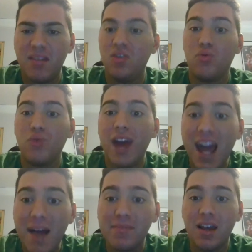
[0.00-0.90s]
The
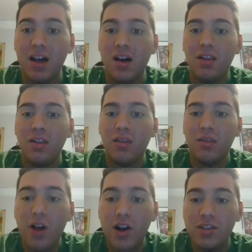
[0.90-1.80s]
Rams
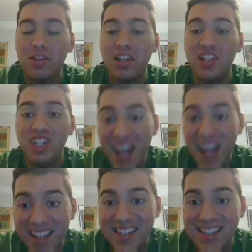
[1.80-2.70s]
lost to the
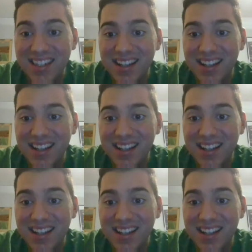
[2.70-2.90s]
Jets.